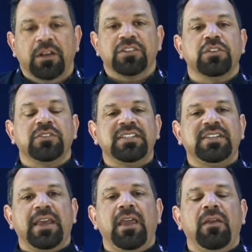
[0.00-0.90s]
So
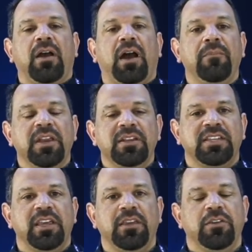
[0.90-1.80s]
today I'm going to
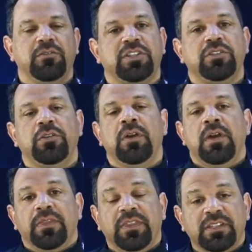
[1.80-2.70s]
take you to
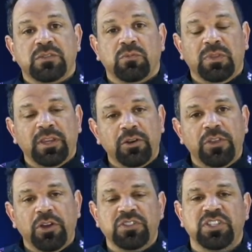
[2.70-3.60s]
this
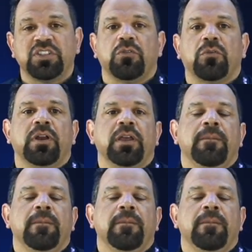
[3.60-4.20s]
little-known story